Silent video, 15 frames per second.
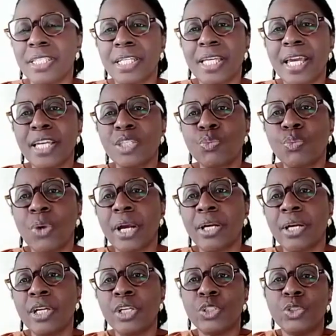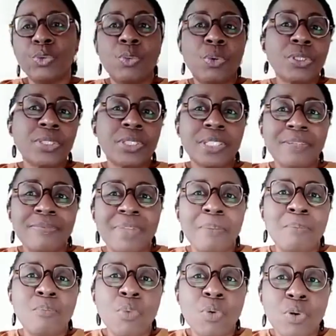case where you want to give
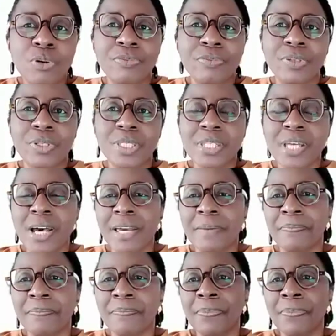them more of your time.